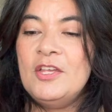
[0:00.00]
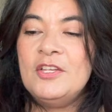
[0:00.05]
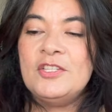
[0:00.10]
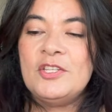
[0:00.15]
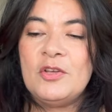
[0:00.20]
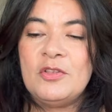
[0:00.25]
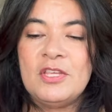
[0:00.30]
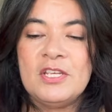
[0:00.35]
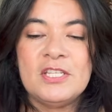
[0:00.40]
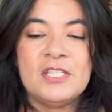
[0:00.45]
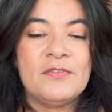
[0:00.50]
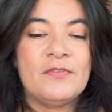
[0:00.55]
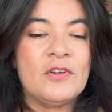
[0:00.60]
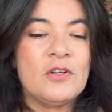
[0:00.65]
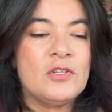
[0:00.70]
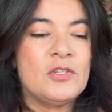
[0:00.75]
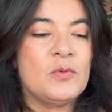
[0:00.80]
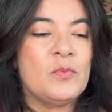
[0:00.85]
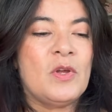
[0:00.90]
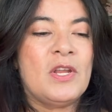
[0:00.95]
So this
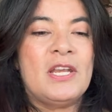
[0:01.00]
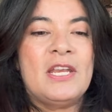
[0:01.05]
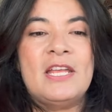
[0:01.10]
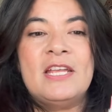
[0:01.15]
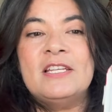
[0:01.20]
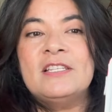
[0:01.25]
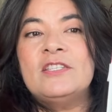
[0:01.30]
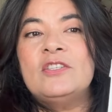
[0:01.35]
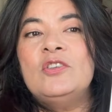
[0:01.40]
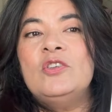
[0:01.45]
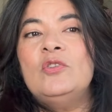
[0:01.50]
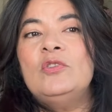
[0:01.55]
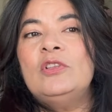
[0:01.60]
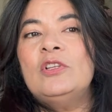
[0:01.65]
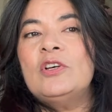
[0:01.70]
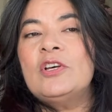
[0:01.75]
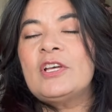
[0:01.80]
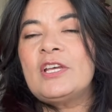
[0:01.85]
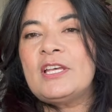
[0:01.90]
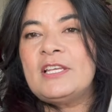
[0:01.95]
first one is New
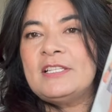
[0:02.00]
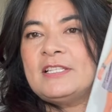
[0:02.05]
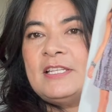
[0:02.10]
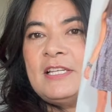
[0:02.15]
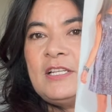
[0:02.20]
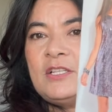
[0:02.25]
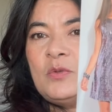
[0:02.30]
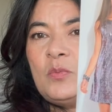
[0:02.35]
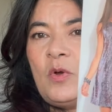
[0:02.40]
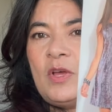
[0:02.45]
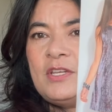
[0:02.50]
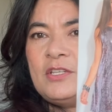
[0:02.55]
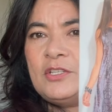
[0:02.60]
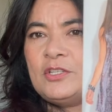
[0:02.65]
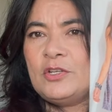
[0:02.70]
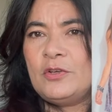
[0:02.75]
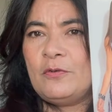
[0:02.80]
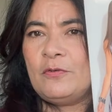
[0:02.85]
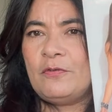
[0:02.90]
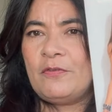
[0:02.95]
Look
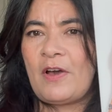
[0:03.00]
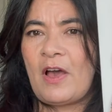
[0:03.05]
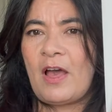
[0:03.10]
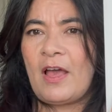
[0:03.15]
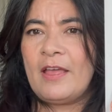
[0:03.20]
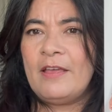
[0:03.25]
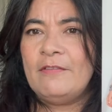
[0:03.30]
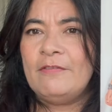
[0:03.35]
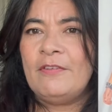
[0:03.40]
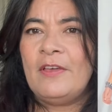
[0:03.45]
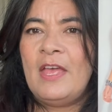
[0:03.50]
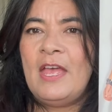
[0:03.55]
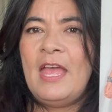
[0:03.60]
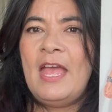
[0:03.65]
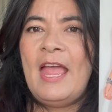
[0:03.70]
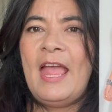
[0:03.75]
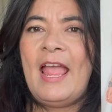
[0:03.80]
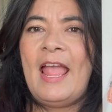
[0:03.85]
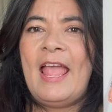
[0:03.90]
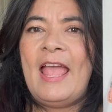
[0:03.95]
6125,
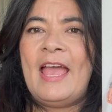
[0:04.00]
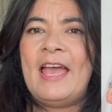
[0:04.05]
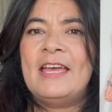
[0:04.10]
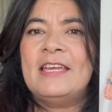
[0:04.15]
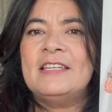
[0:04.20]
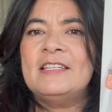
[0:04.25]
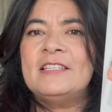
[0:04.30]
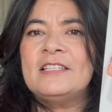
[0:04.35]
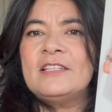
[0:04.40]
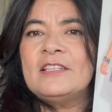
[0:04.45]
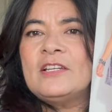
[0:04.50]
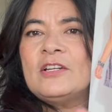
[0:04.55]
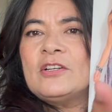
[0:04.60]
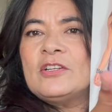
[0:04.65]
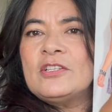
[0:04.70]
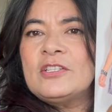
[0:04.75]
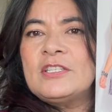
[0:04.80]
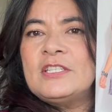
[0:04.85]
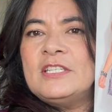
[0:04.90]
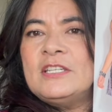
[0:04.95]
and
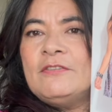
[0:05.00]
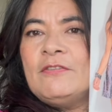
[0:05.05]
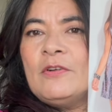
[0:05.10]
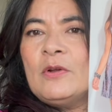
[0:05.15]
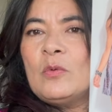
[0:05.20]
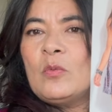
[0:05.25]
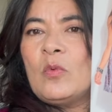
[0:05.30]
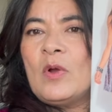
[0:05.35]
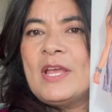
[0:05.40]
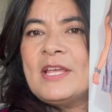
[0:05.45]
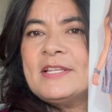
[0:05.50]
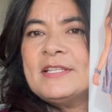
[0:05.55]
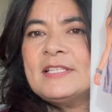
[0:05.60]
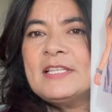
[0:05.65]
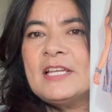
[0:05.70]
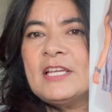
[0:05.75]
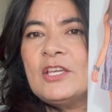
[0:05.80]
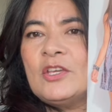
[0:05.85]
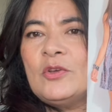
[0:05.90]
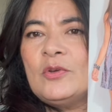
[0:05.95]
there's different ways
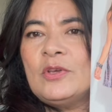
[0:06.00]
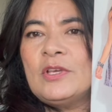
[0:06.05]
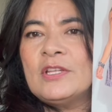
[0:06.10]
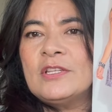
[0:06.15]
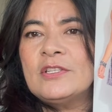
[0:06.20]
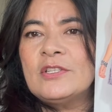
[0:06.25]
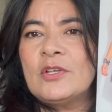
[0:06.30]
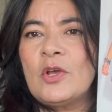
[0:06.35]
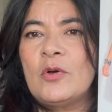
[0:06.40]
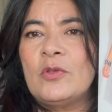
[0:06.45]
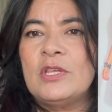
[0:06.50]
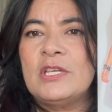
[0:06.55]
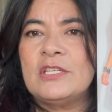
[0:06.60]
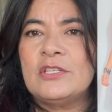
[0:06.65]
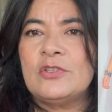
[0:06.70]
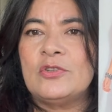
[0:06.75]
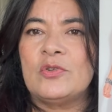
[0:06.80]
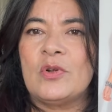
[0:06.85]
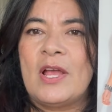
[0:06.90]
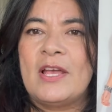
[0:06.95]
that you can sew
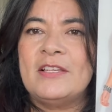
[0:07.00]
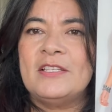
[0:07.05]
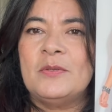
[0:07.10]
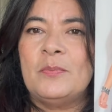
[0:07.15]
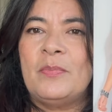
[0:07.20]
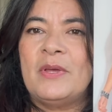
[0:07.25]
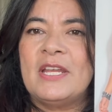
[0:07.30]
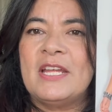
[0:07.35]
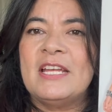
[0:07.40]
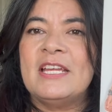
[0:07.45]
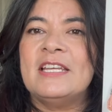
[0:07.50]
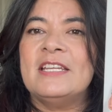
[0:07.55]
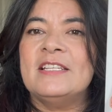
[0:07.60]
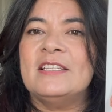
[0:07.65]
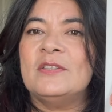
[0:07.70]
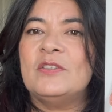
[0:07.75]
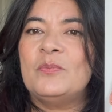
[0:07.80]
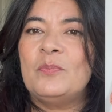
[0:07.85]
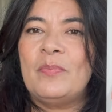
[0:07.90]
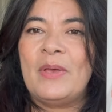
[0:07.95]
this dress, but it
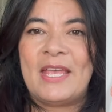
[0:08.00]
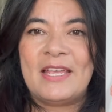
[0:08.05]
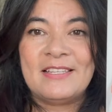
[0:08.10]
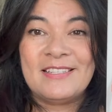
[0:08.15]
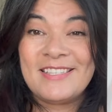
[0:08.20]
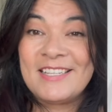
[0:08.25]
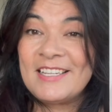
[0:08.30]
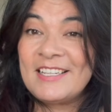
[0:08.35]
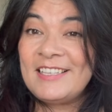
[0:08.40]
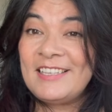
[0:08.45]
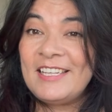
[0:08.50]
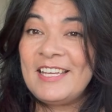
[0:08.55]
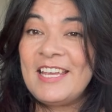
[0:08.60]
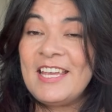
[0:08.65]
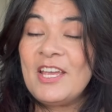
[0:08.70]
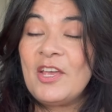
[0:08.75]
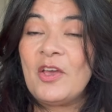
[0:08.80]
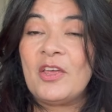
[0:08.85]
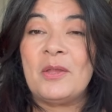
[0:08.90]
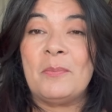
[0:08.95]
is
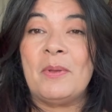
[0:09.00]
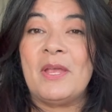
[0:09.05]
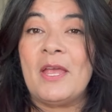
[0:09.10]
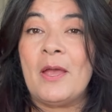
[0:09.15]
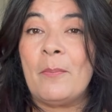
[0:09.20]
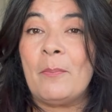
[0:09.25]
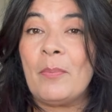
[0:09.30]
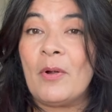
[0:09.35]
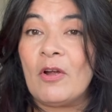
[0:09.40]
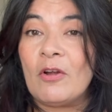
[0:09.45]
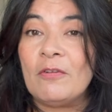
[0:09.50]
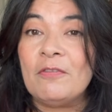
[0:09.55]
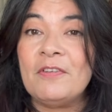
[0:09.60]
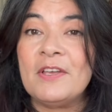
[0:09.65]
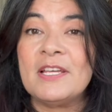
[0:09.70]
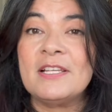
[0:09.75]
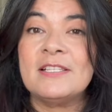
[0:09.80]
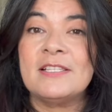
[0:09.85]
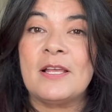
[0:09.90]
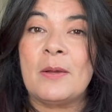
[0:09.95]
basically going to be a
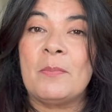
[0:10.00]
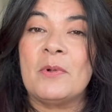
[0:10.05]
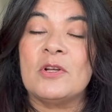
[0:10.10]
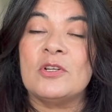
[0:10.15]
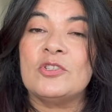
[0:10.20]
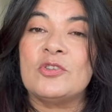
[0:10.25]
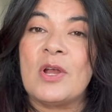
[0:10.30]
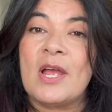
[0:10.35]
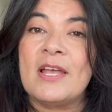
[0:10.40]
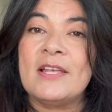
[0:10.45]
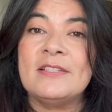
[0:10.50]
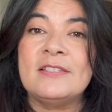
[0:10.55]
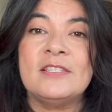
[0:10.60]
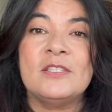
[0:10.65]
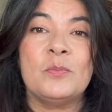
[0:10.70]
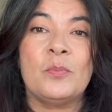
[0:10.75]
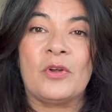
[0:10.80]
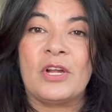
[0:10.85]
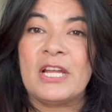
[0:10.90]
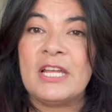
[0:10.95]
perfect summer dress,
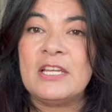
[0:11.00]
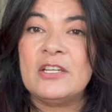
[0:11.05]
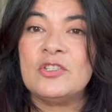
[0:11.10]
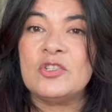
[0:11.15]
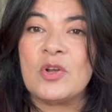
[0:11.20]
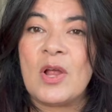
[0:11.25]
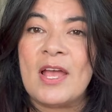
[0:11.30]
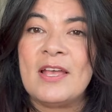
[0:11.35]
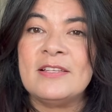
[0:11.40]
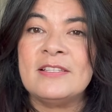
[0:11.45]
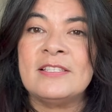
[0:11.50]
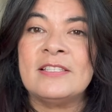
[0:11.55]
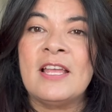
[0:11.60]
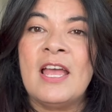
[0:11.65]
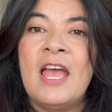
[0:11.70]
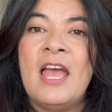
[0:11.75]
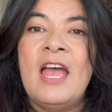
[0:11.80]
spring dress,